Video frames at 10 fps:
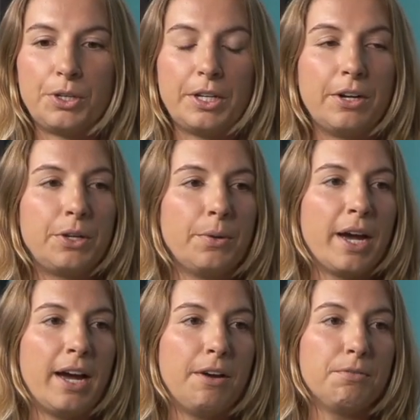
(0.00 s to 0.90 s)
You
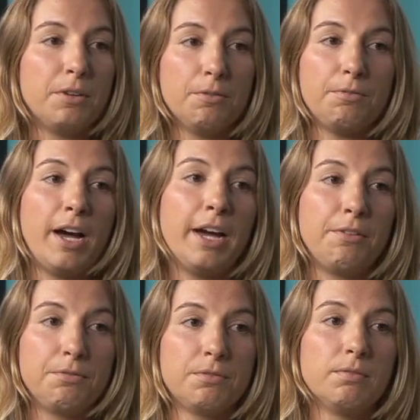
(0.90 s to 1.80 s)
have
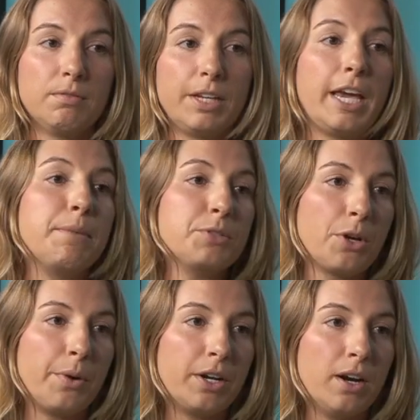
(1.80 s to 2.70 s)
5 games
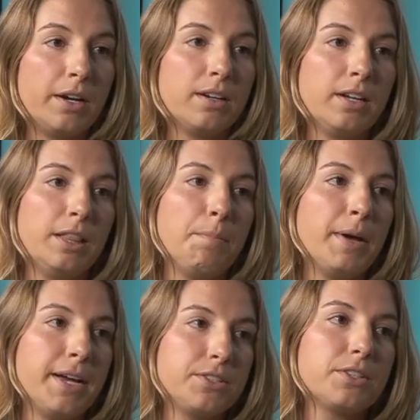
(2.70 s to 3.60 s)
going on, and the
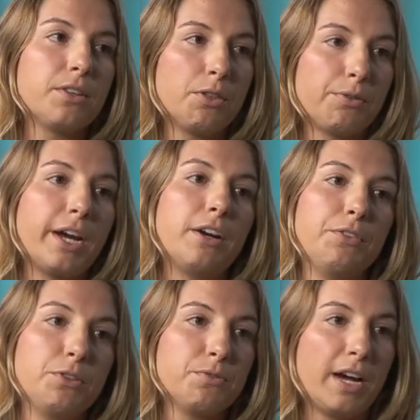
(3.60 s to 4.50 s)
best 3 out of
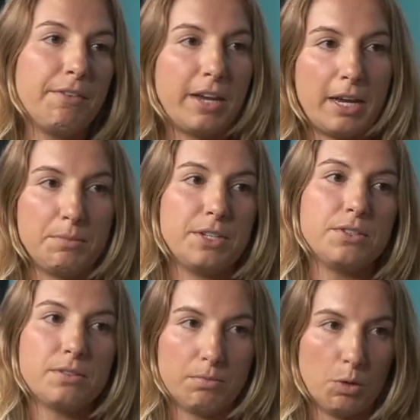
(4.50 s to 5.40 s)
those 5 games
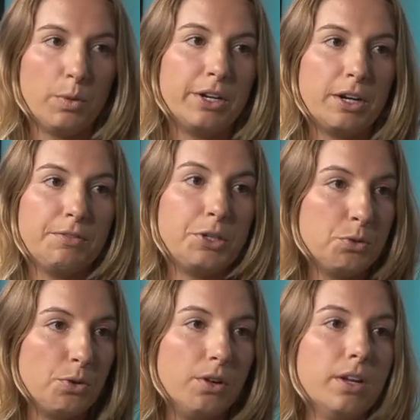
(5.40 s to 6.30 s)
is the winner of the
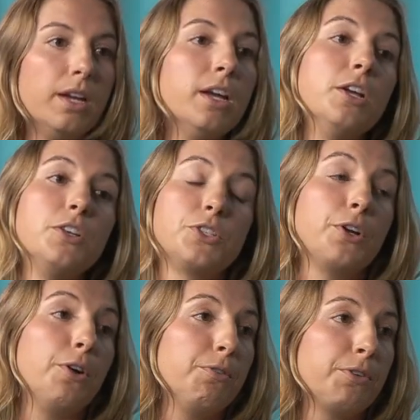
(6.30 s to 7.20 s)
duel.
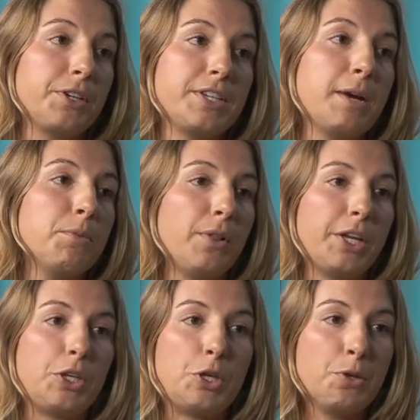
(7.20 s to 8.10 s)
So, for example, like
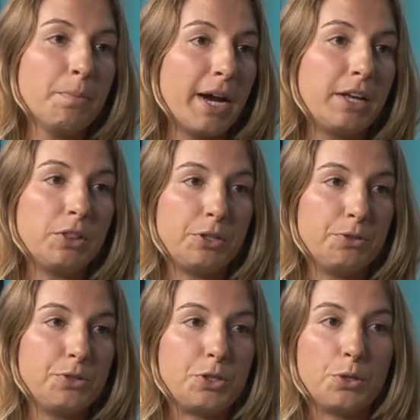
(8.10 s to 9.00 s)
you might
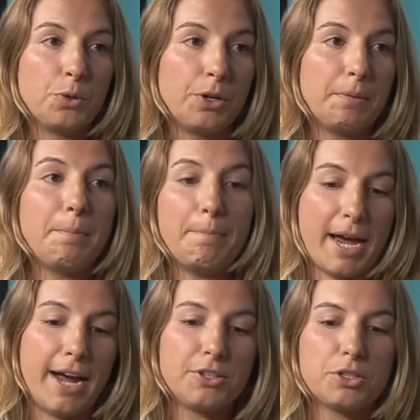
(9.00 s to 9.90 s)
lose your
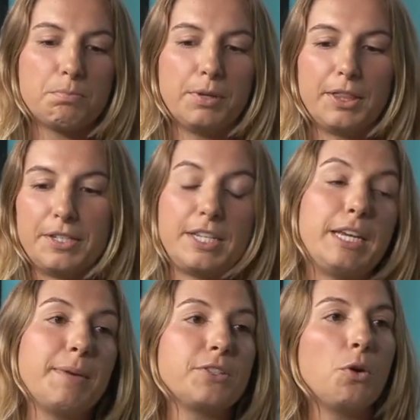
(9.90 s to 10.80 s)
match, but the
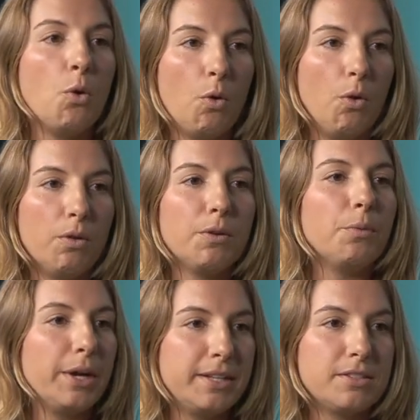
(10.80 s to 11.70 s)
team as a whole
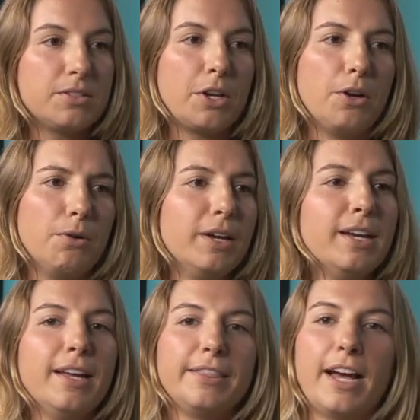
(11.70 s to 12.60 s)
wins. So
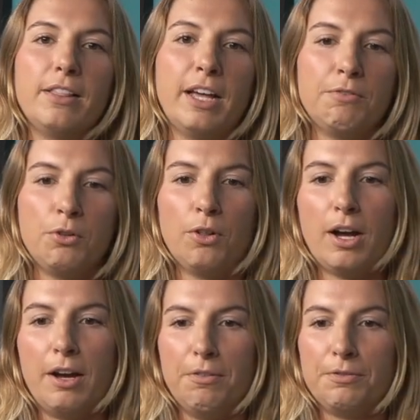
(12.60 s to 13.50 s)
that level
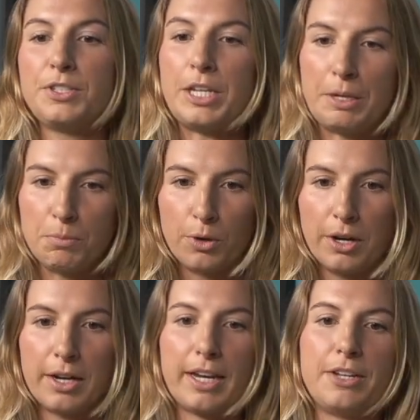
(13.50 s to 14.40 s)
of
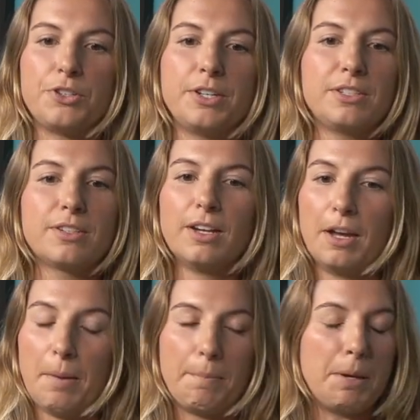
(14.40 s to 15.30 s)
teamwork and just
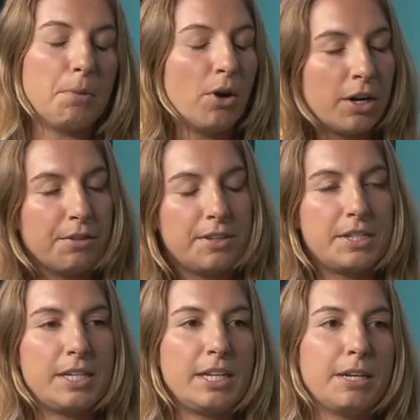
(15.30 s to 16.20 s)
being part of the
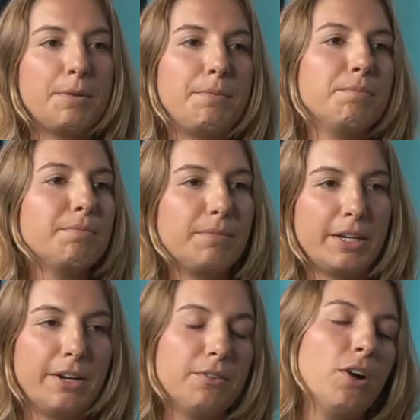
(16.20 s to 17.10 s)
team and,
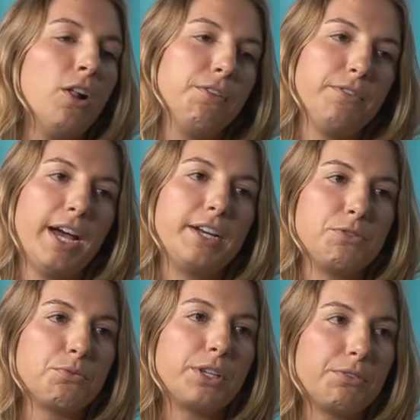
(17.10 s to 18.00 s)
all of that
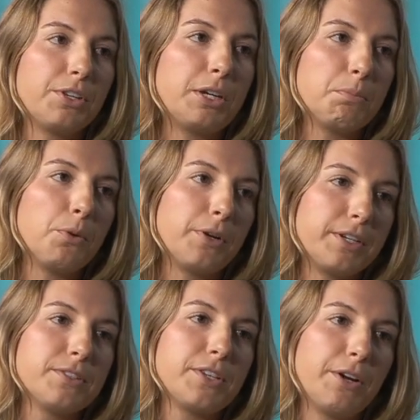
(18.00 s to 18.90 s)
is really, really
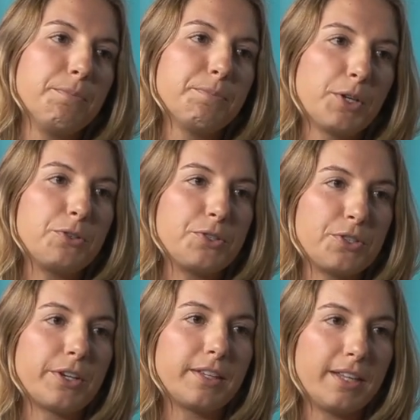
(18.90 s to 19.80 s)
important. So coaches
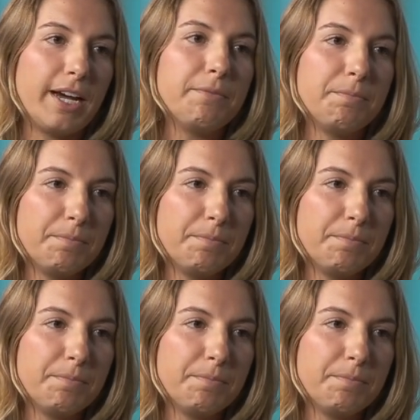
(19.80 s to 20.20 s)
look at that.